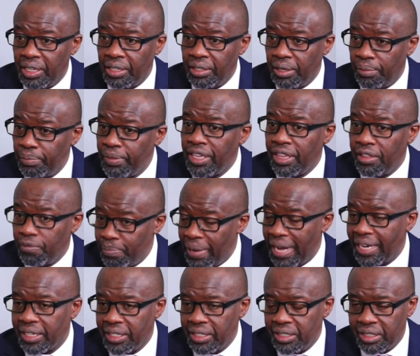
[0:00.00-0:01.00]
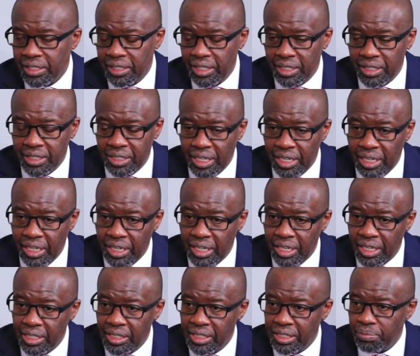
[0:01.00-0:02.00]
the banking sector
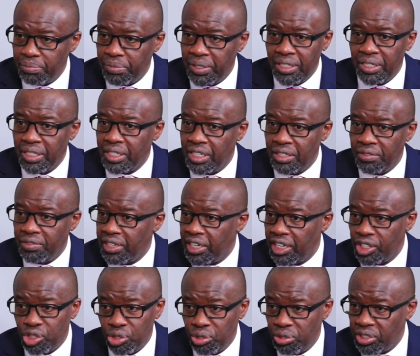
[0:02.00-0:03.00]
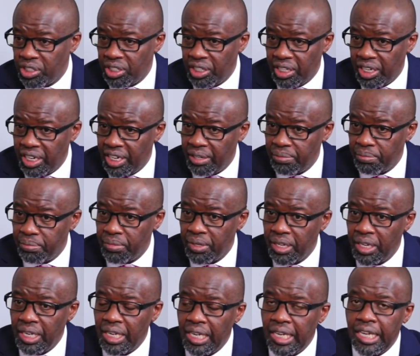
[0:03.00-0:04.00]
has been given a shot in the arm.
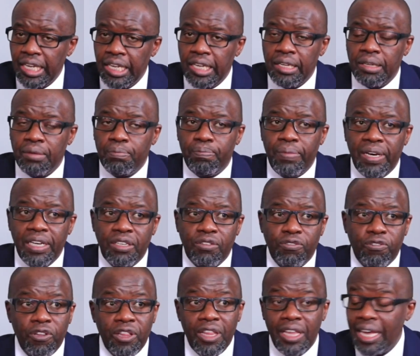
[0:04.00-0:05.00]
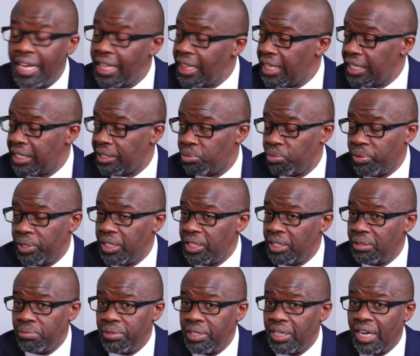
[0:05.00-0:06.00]
But for the others,
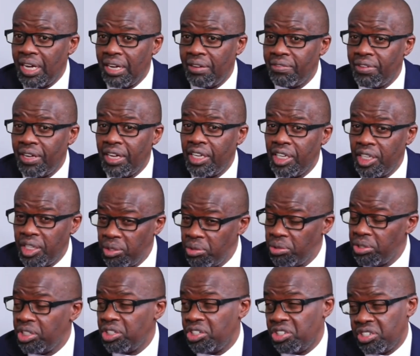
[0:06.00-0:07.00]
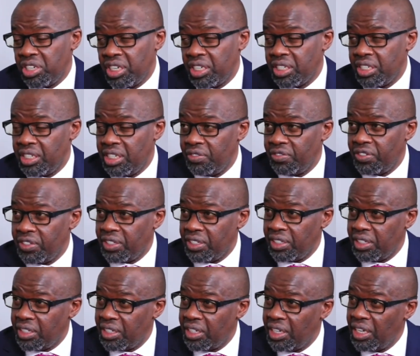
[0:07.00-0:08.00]
we have a huge trust
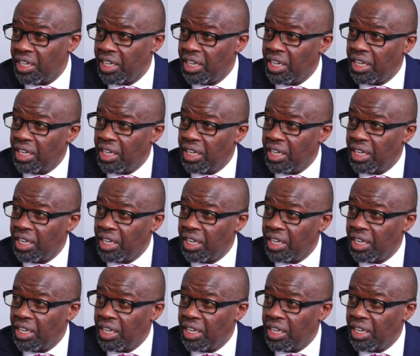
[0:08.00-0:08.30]
deficit.